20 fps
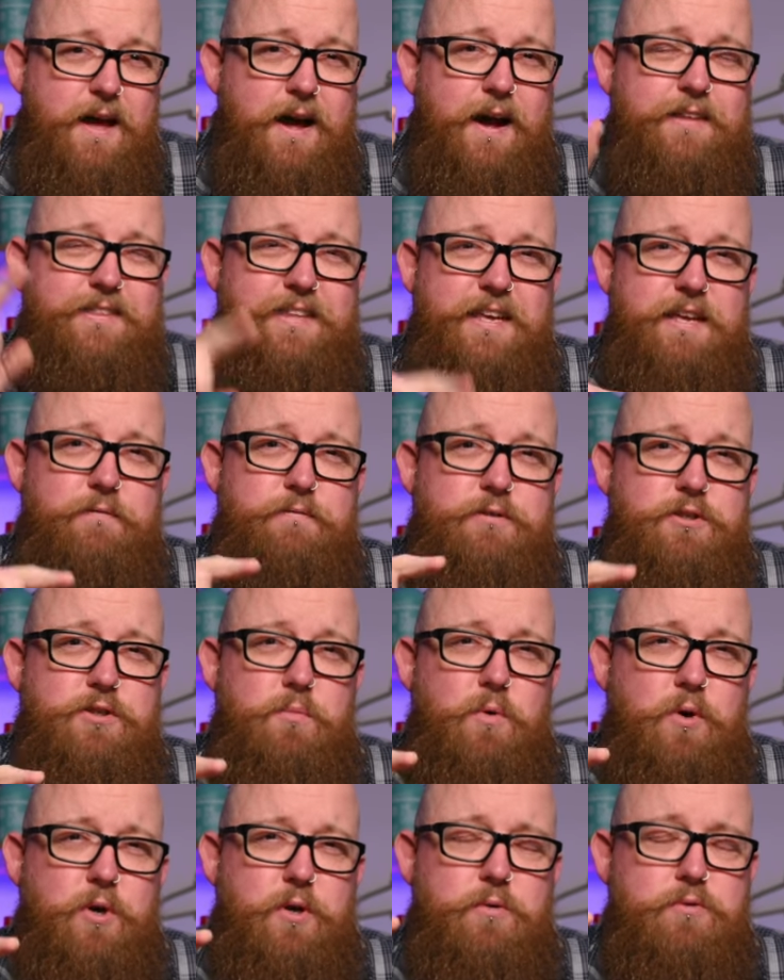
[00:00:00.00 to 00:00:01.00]
I think for
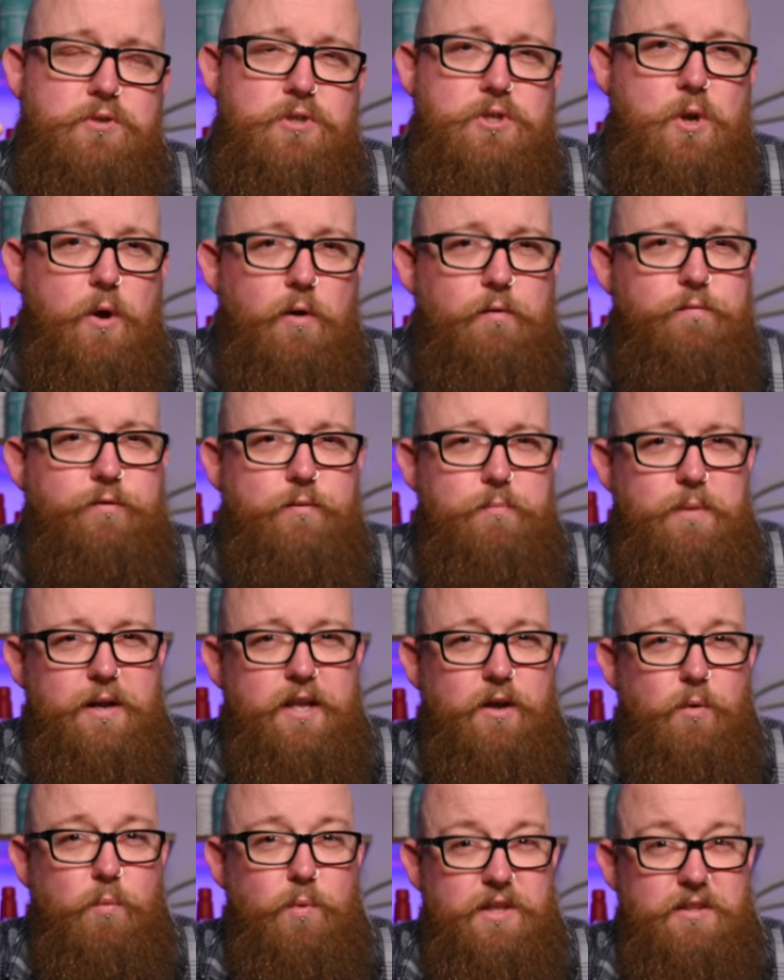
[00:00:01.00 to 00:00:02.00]
someone who's not
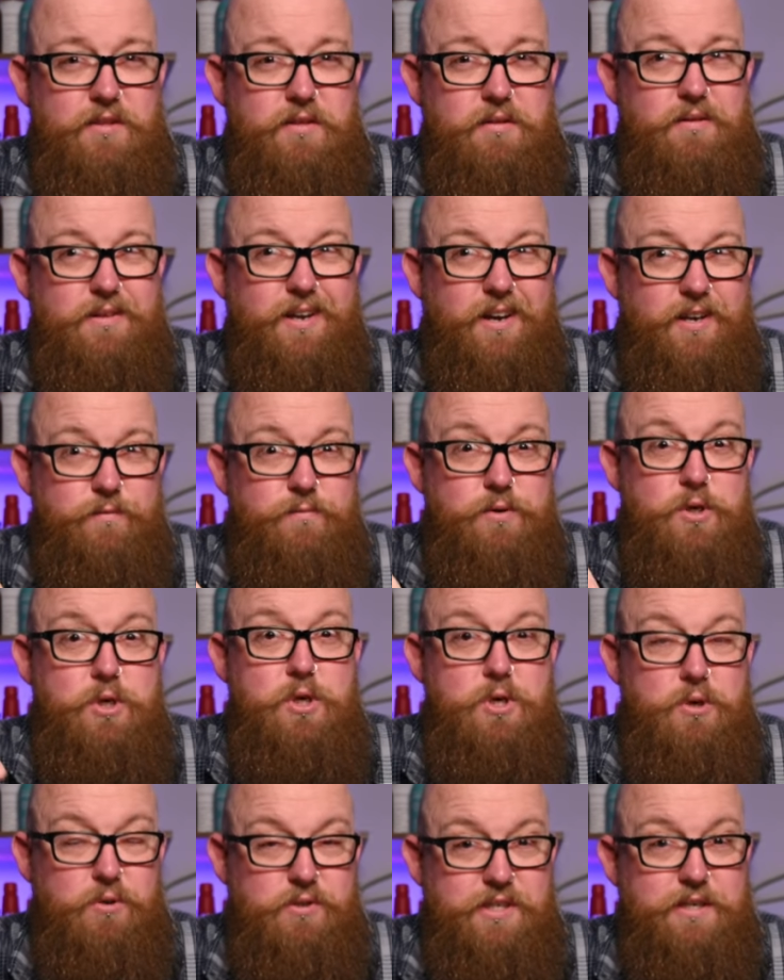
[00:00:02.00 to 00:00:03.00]
familiar with kind of
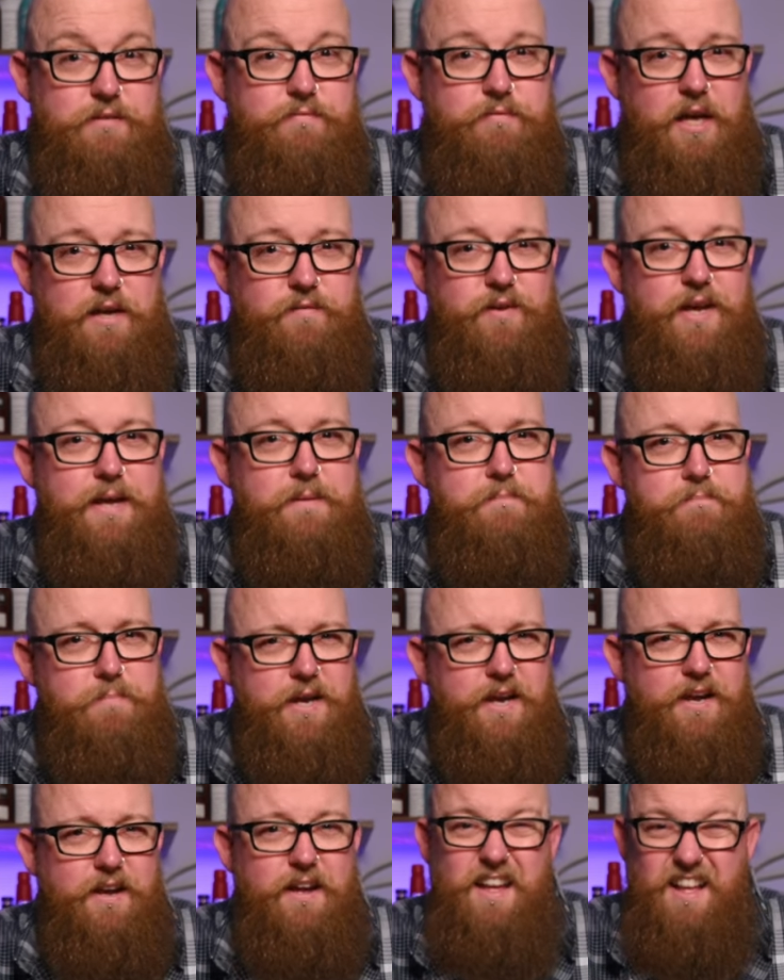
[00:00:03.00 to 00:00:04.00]
nutty flavor in
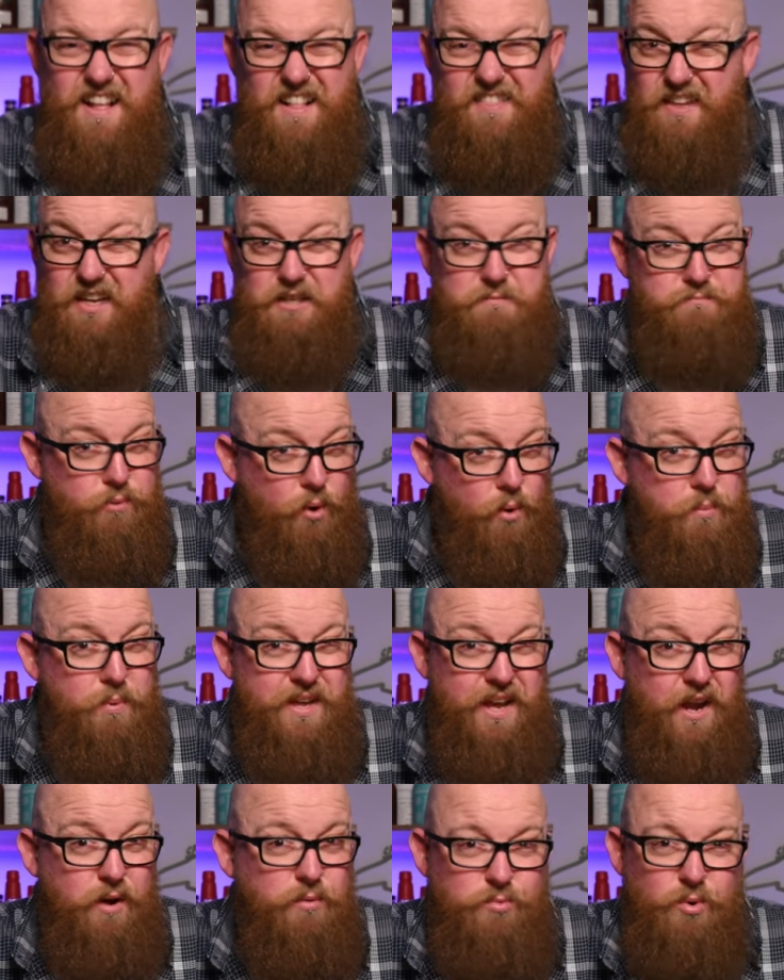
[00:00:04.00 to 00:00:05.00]
beer, that's
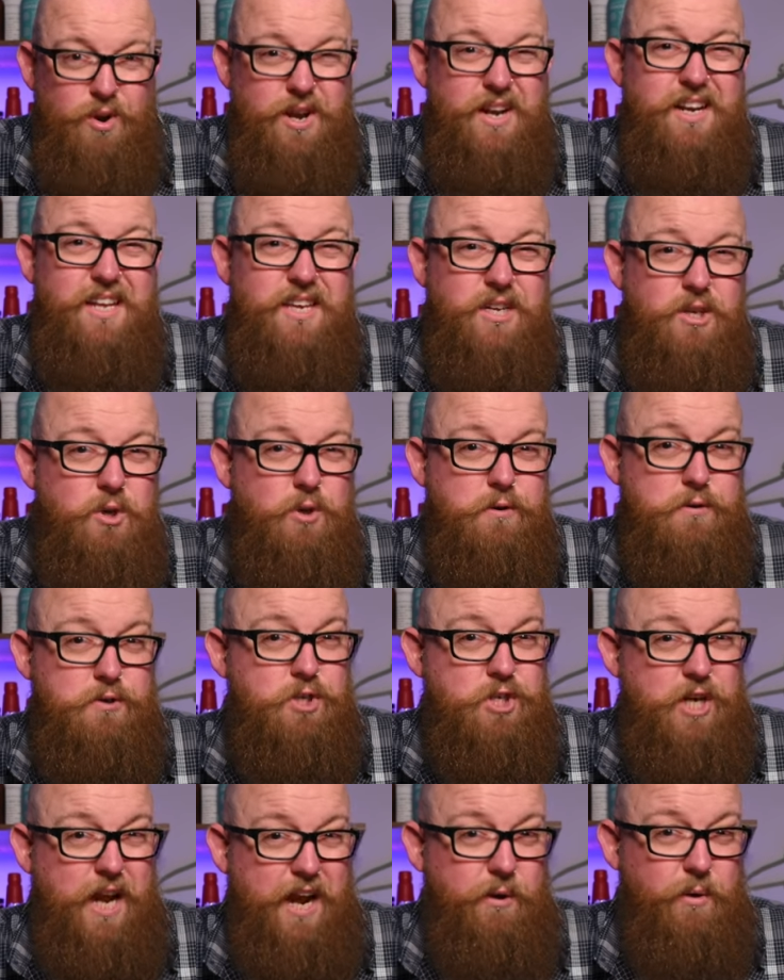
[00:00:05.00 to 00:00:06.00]
probably a really good
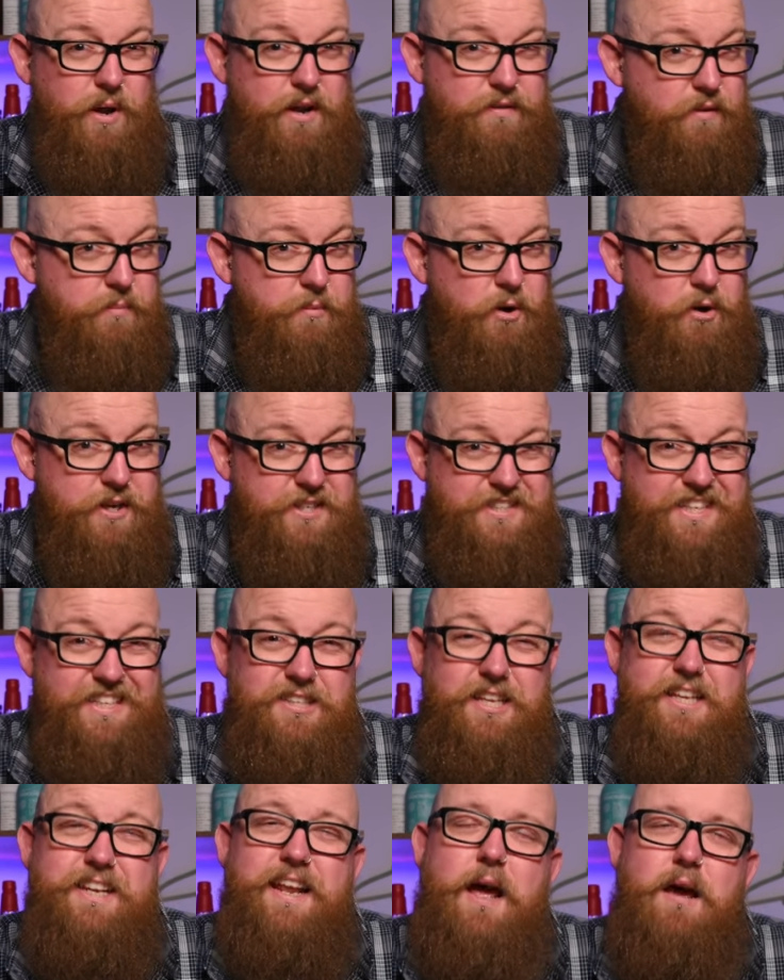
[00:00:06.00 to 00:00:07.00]
shout, if I'm honest. It
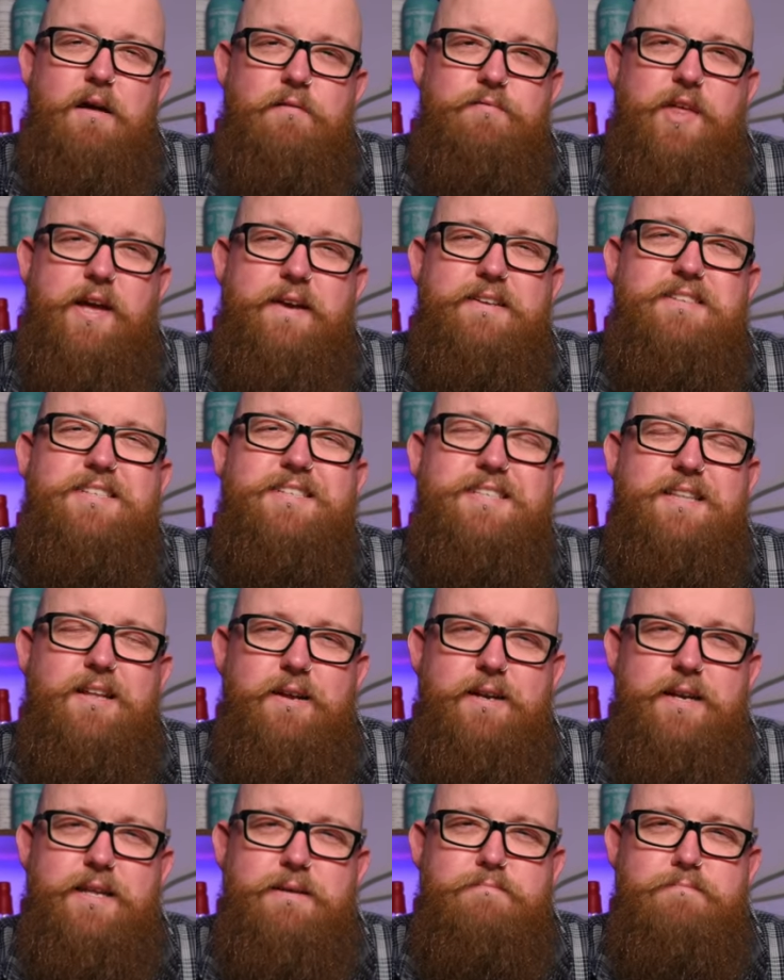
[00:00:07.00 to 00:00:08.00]
did have that
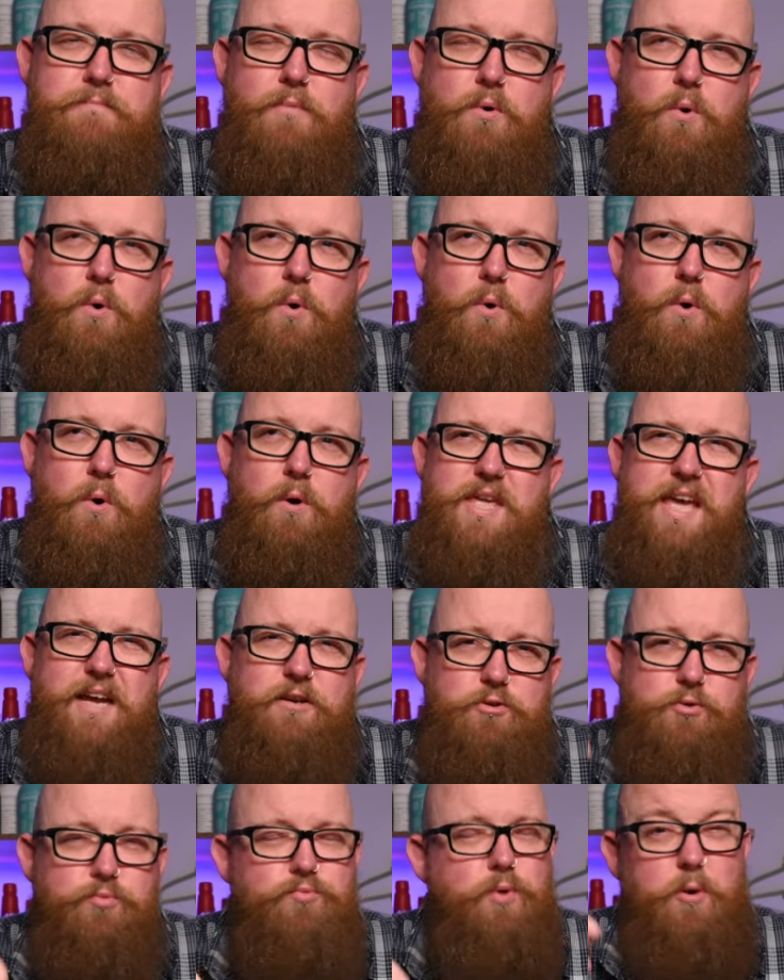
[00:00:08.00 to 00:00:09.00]
slightly more, yeah,
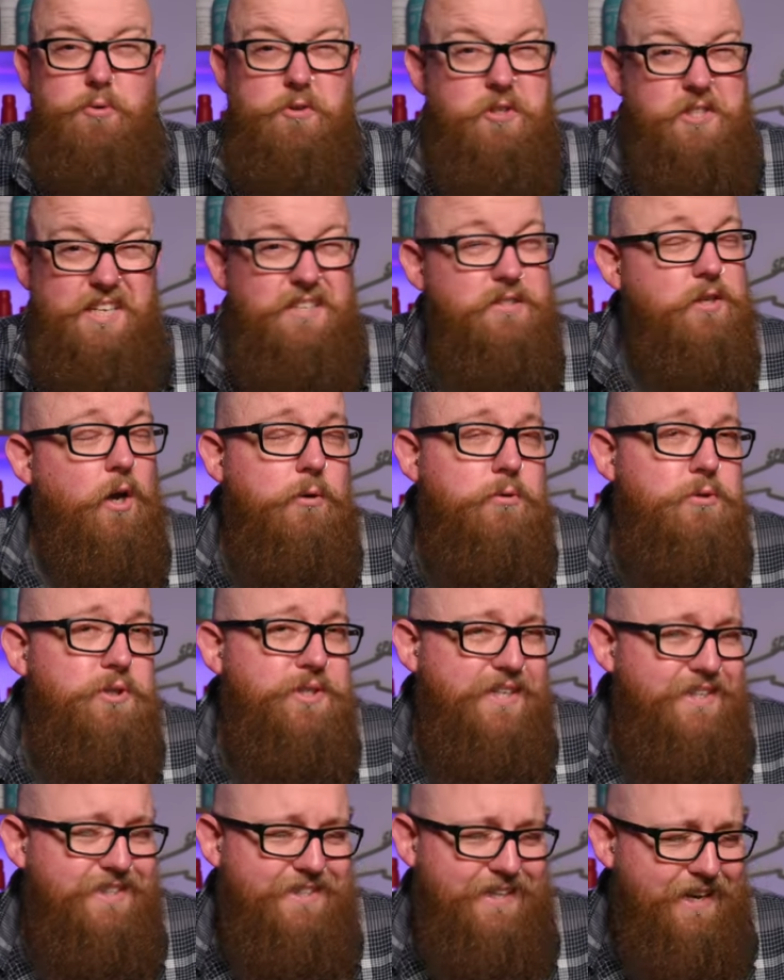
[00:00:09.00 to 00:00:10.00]
just roasty,
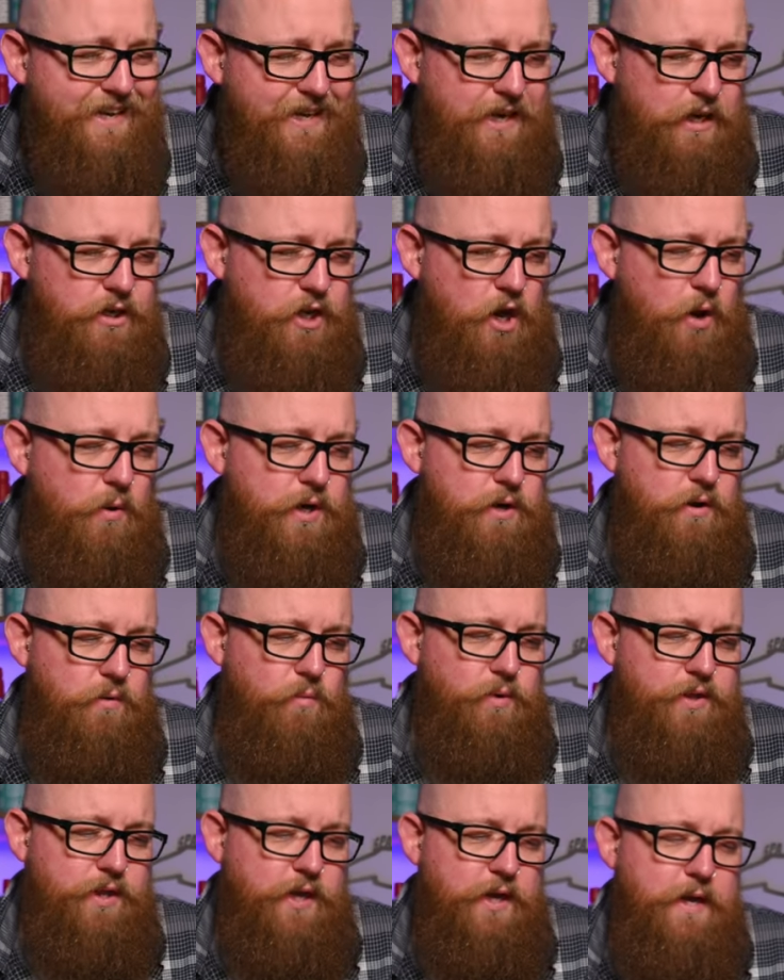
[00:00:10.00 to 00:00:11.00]
toasty thing going on
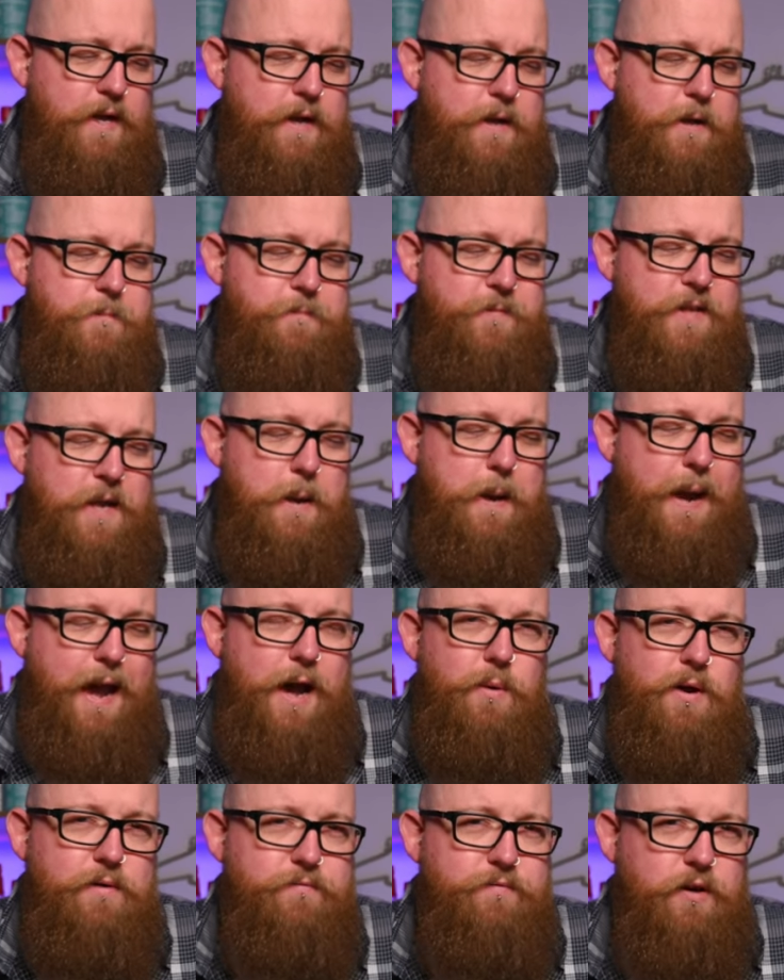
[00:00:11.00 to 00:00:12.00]
with it.
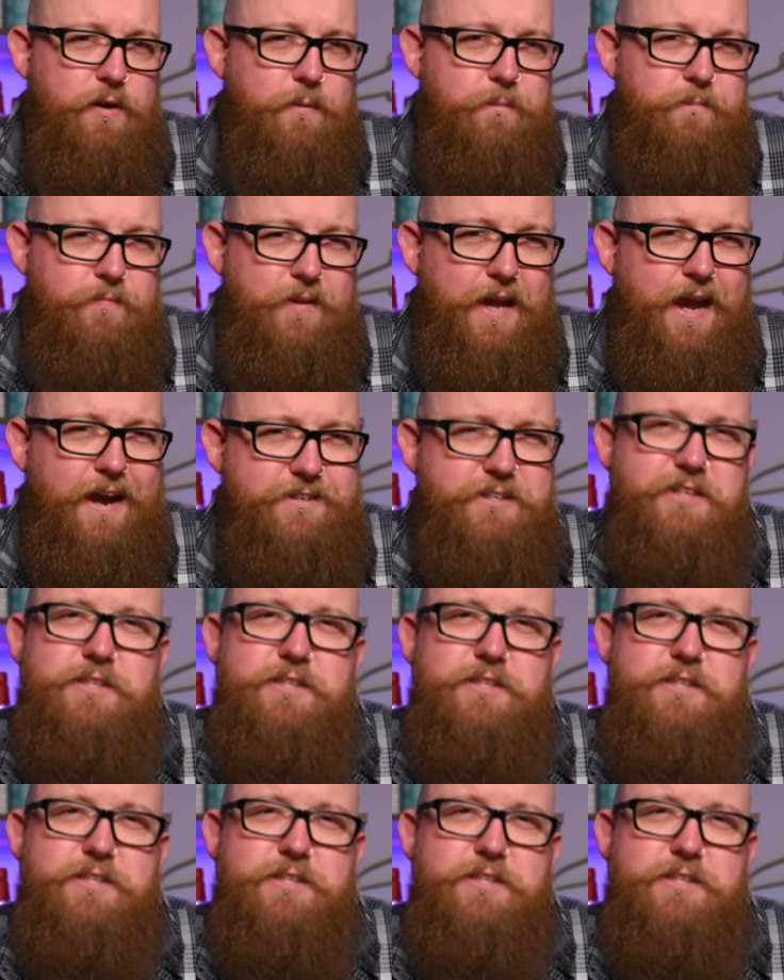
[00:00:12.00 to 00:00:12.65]
However, as